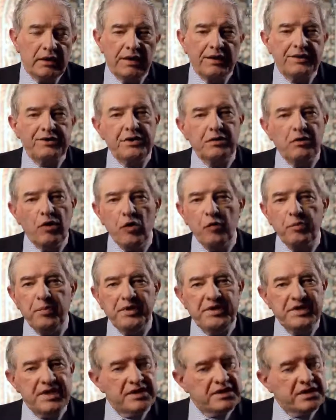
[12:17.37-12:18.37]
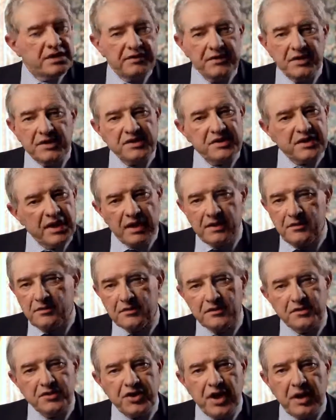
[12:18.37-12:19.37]
and you opened it at the
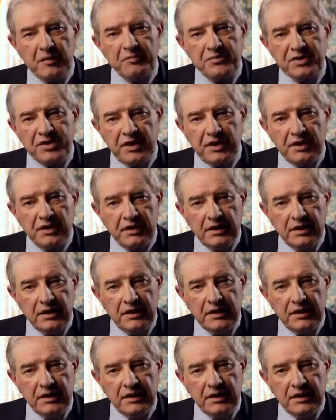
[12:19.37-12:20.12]
10th chapter.